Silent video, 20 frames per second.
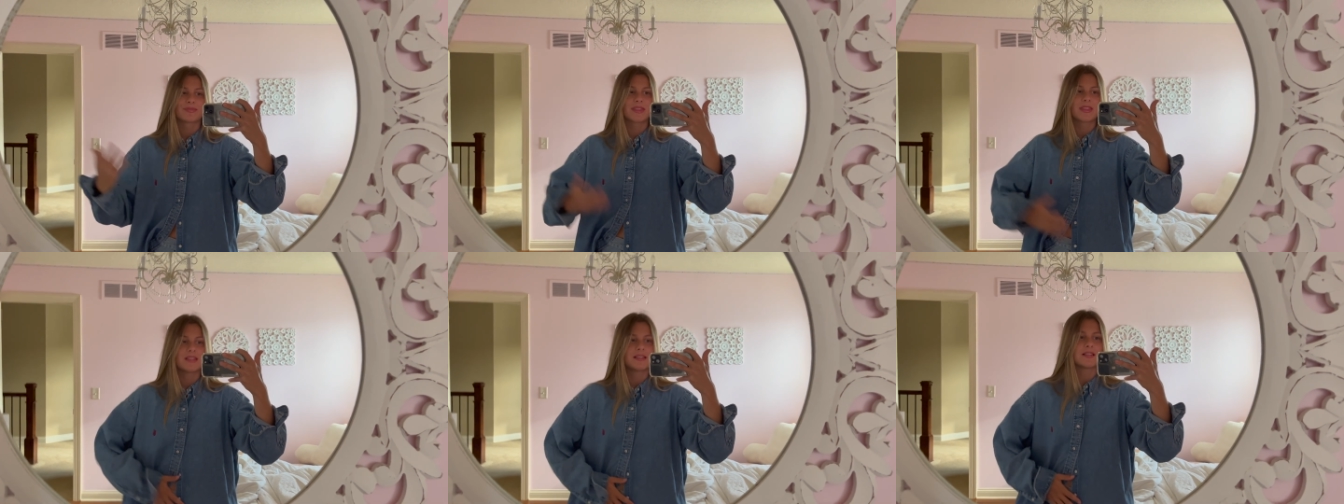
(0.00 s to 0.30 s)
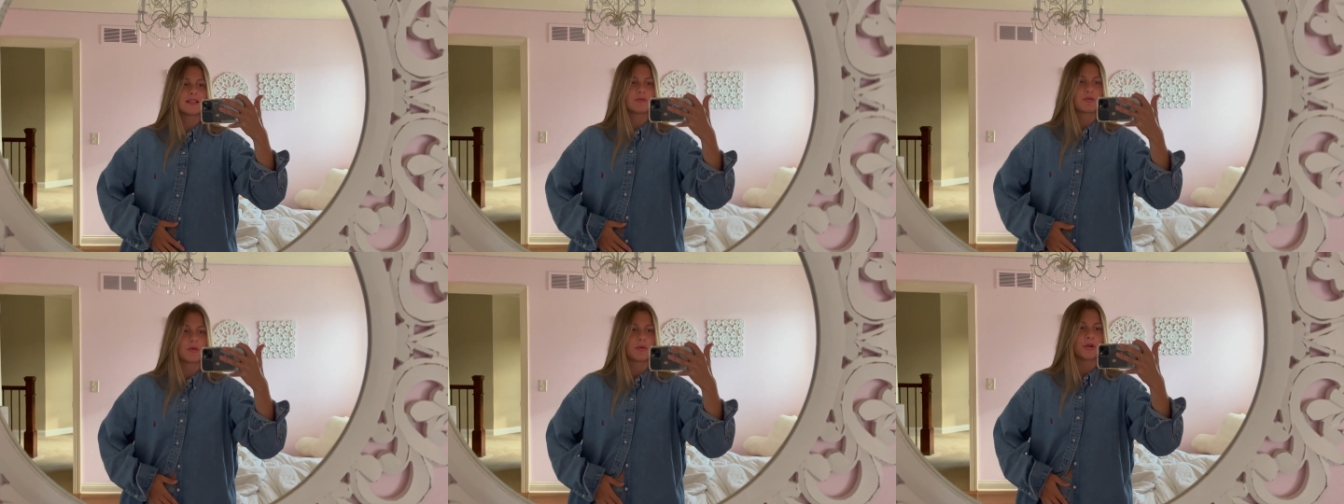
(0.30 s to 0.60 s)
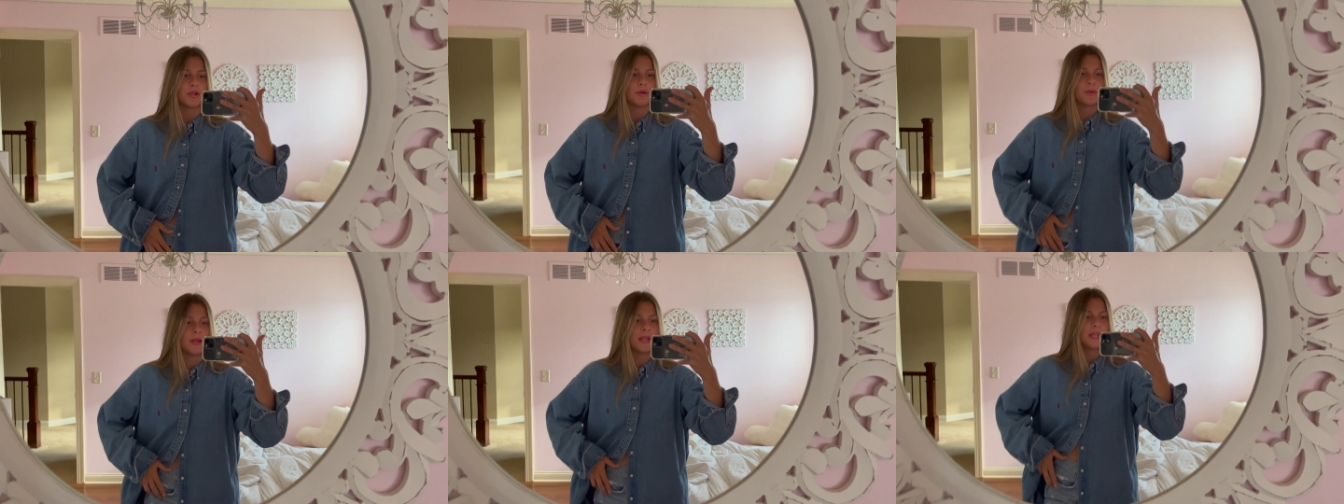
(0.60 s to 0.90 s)
this is what
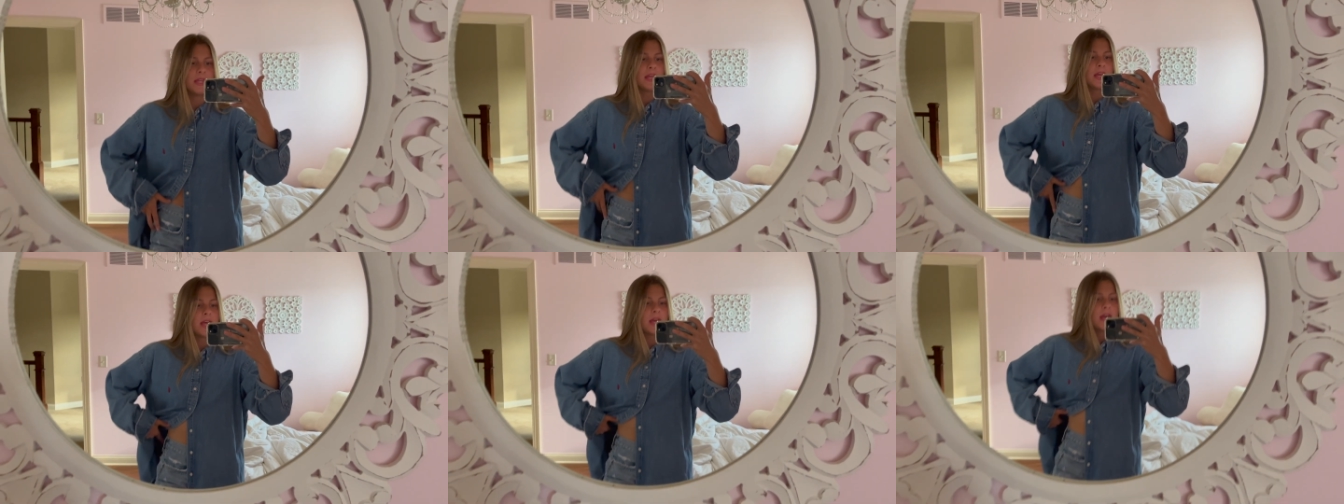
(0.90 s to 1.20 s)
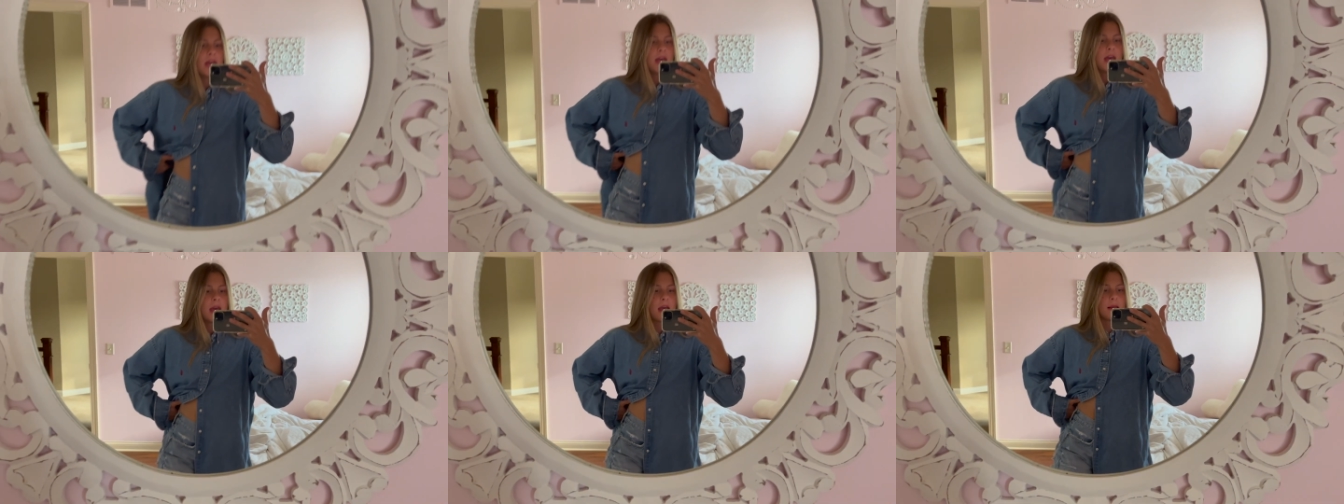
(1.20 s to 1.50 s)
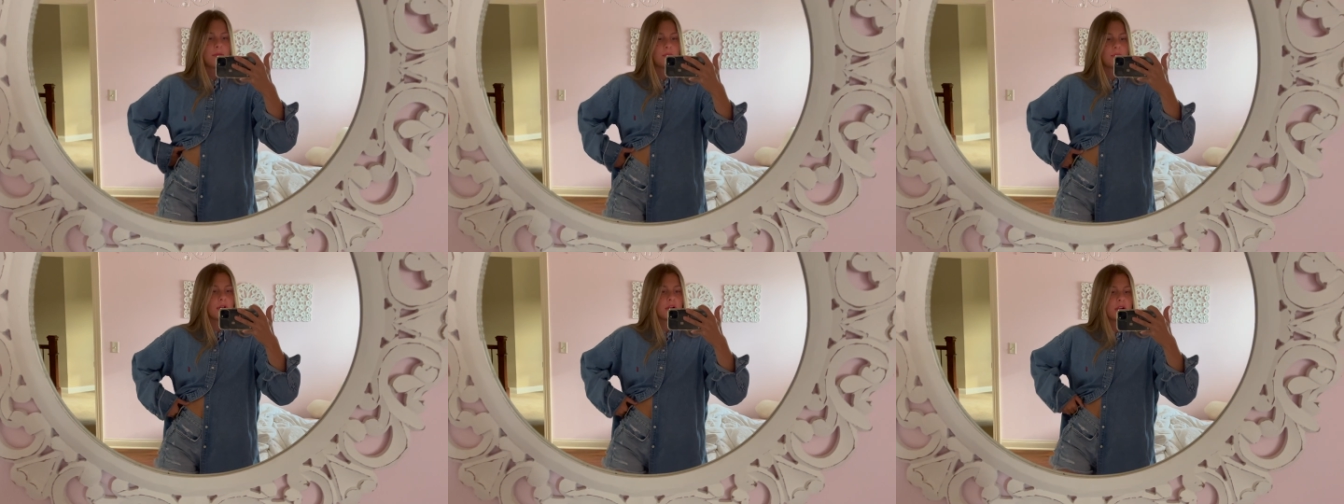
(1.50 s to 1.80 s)
we're doing.
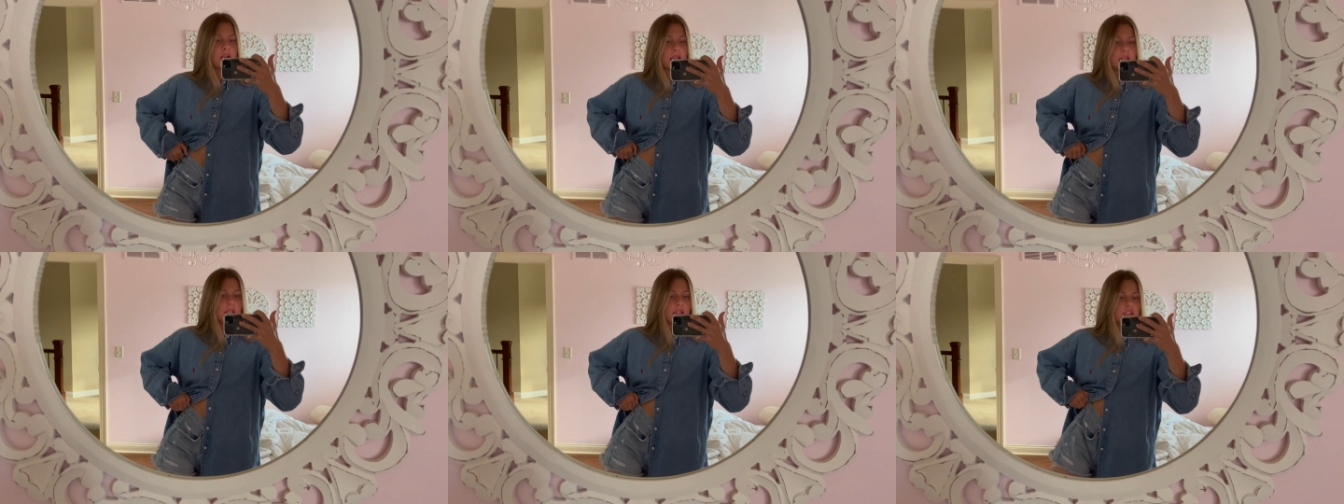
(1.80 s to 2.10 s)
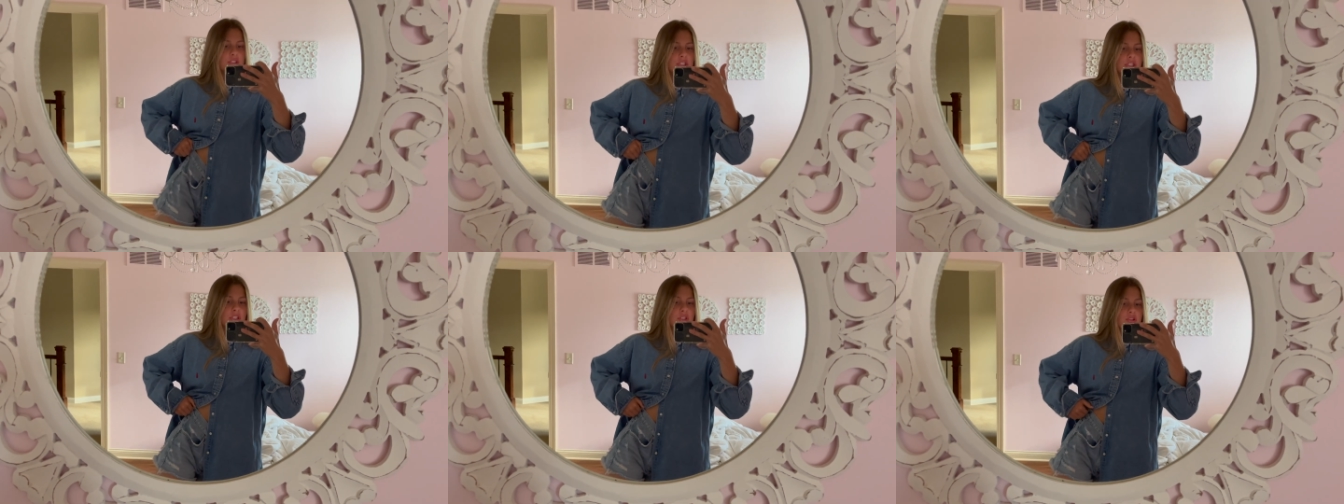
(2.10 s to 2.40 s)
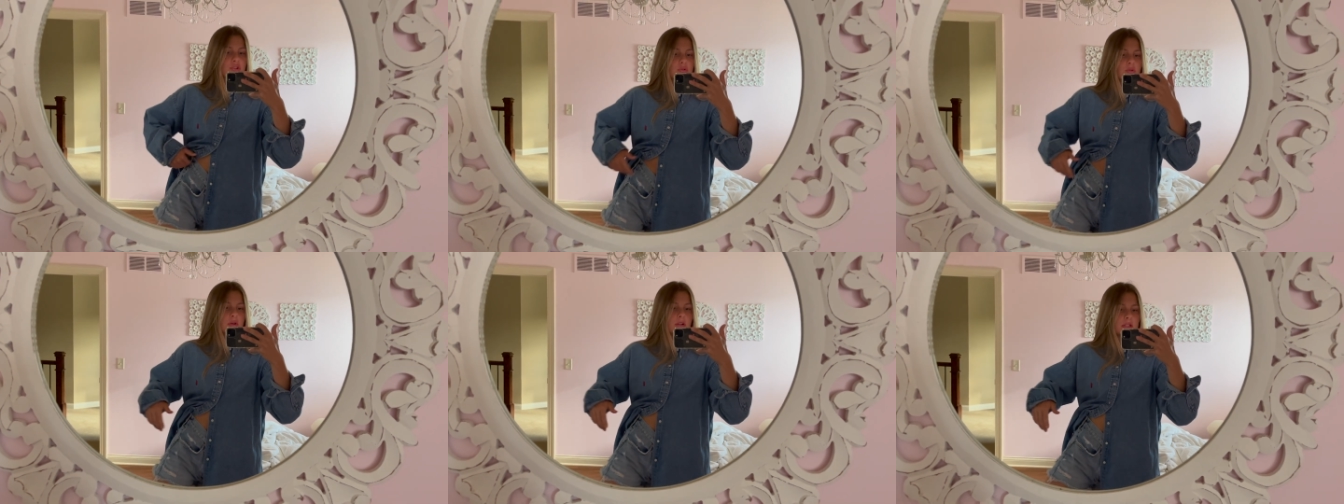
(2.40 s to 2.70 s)
I'm wearing jean
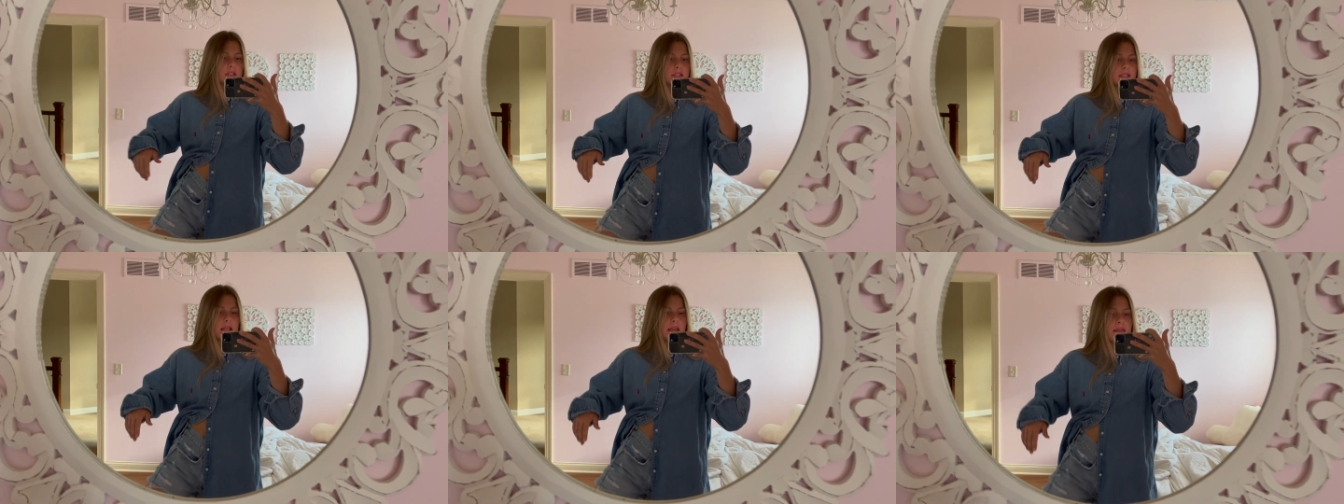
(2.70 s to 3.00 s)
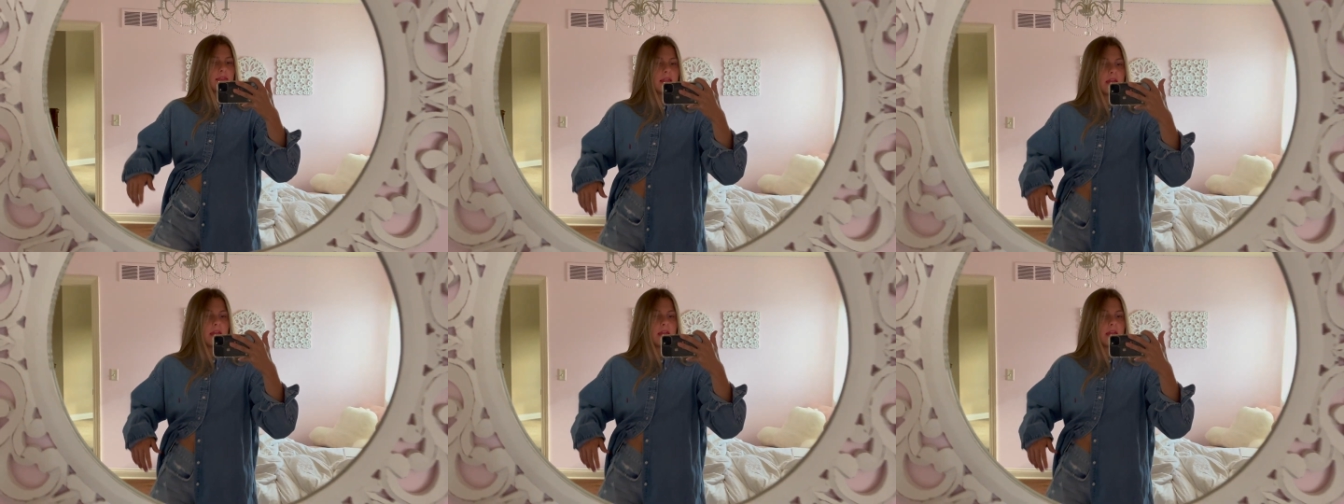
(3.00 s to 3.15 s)
shorts and